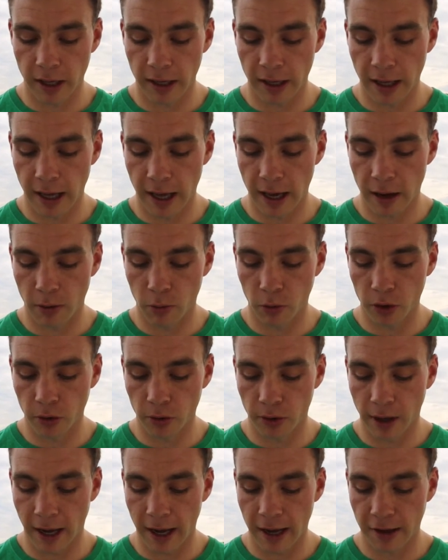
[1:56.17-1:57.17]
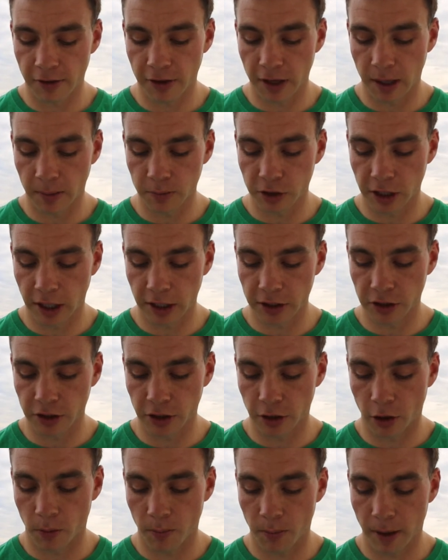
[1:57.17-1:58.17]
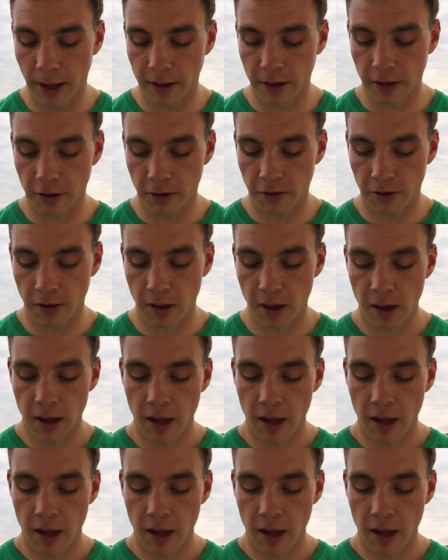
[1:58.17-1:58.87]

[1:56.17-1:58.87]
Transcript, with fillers: and how will your car setup change to combat this?